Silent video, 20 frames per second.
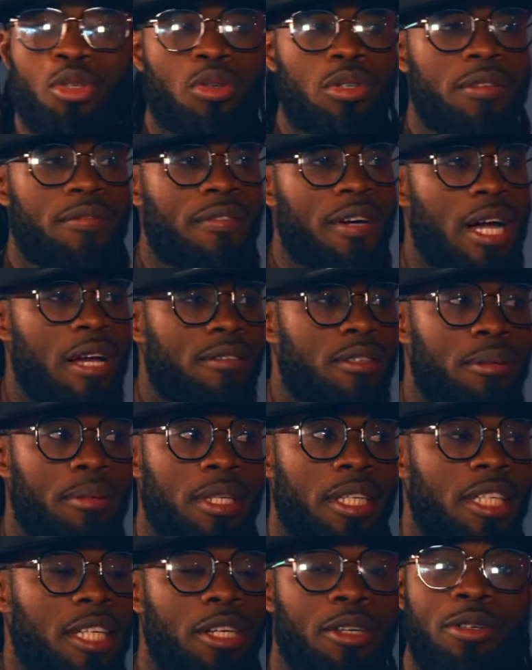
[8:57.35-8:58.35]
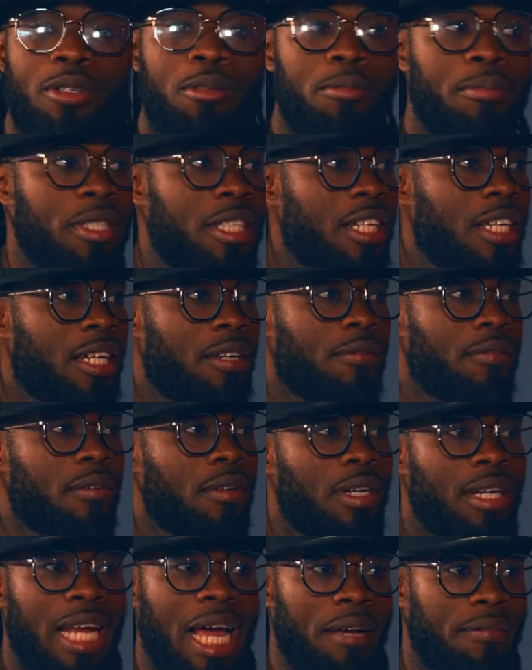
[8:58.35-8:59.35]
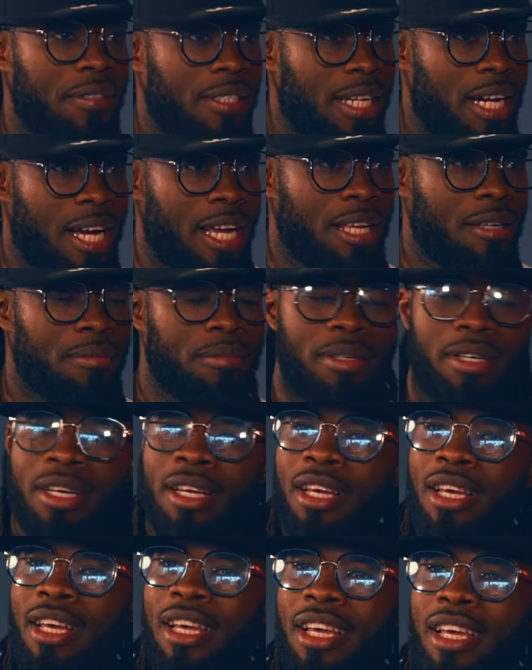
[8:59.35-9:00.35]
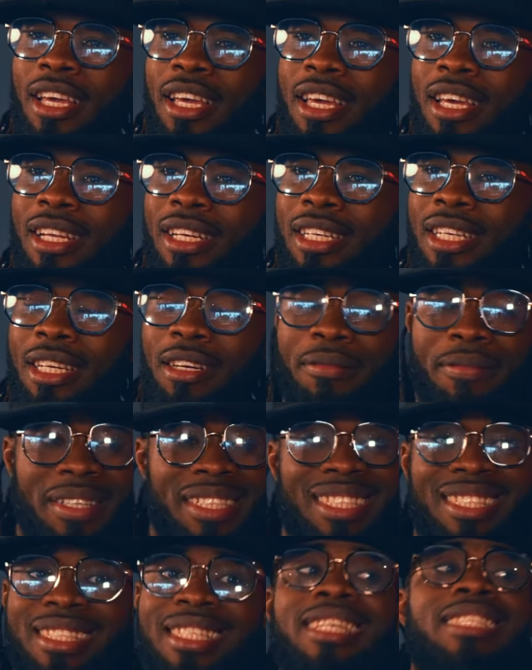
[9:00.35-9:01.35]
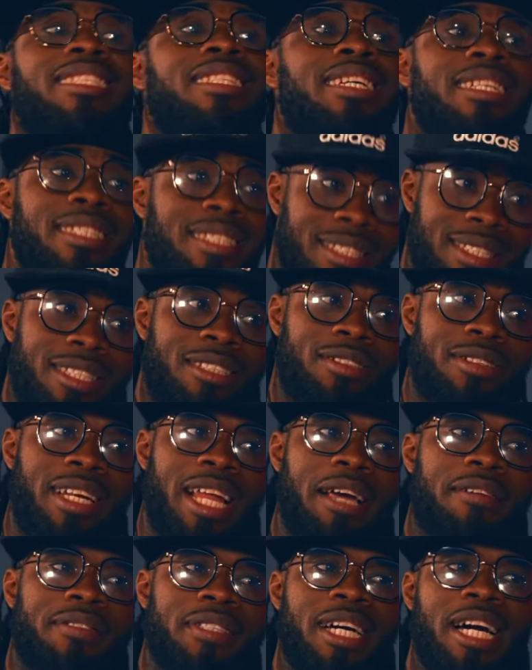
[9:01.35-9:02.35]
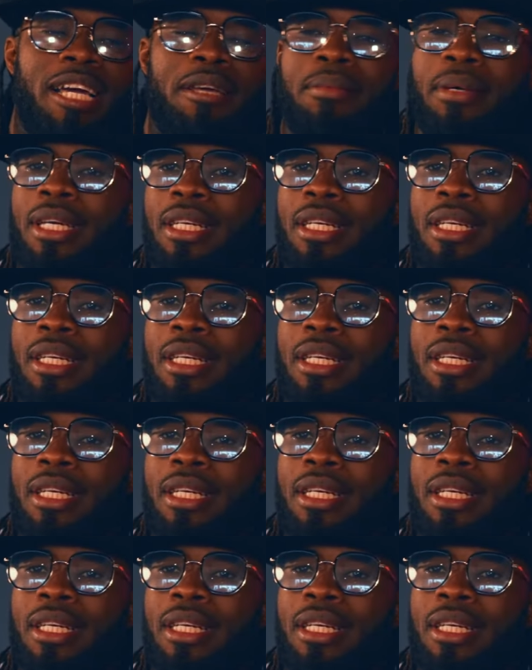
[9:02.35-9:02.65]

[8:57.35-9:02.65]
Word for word: 25, some of them they're going to be there lifetime, and they've been sentenced to lifetime,